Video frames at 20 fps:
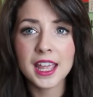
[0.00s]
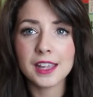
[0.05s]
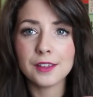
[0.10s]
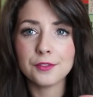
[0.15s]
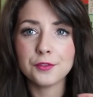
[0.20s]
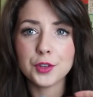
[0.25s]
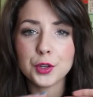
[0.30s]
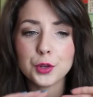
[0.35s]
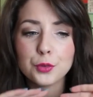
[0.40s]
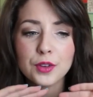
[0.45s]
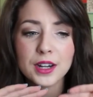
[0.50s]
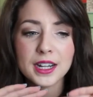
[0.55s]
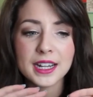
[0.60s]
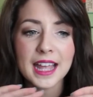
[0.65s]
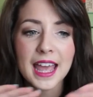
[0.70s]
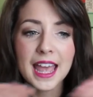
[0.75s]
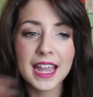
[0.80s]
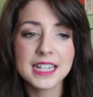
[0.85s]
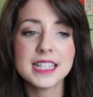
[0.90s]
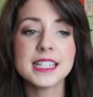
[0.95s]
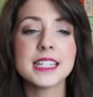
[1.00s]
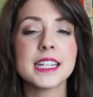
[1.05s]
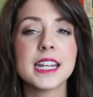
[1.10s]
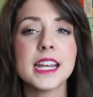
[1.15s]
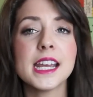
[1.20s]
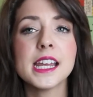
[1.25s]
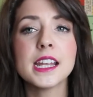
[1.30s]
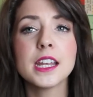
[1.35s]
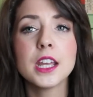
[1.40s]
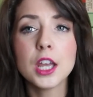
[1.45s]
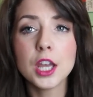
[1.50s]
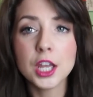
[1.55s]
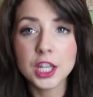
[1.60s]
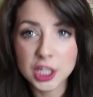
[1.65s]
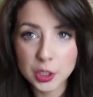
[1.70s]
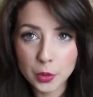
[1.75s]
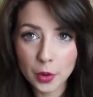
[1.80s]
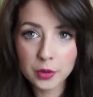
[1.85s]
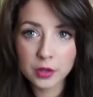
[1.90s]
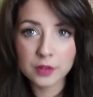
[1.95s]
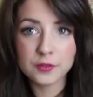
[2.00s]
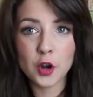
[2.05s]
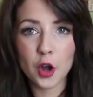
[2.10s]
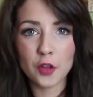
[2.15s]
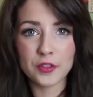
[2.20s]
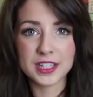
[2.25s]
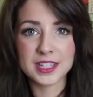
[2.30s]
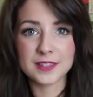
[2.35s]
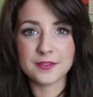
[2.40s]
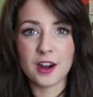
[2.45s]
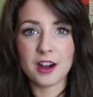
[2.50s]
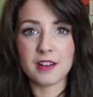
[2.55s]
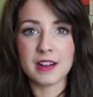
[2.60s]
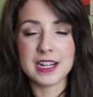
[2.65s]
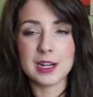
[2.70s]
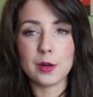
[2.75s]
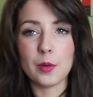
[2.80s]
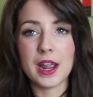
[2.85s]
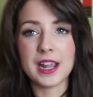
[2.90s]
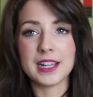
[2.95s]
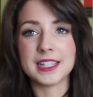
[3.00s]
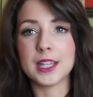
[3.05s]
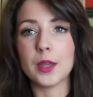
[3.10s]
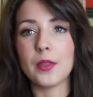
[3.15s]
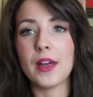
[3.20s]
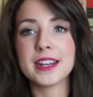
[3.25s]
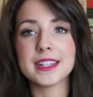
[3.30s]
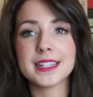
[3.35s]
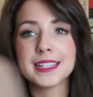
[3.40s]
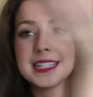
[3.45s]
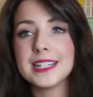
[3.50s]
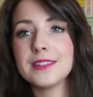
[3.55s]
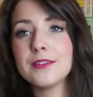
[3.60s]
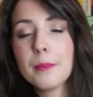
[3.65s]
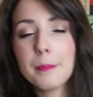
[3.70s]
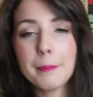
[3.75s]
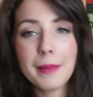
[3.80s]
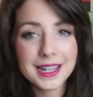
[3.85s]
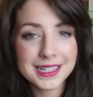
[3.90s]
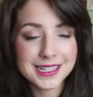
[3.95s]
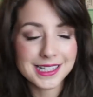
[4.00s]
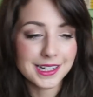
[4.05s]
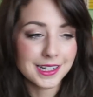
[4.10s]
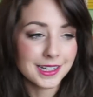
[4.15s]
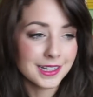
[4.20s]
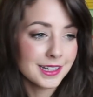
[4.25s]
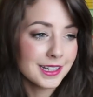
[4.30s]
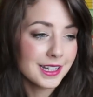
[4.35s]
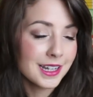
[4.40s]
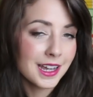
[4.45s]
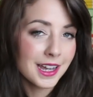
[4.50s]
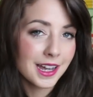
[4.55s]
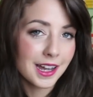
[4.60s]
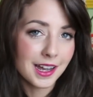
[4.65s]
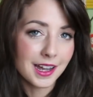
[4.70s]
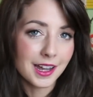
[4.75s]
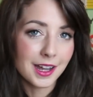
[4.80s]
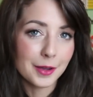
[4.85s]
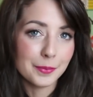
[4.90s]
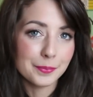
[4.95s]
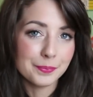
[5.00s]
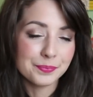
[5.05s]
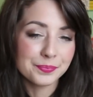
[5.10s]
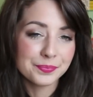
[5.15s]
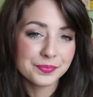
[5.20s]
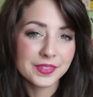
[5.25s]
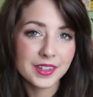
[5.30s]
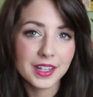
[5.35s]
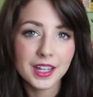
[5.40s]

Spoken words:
If you really hated it, you won't have got this far anyway, so that doesn't even matter. Goodbye.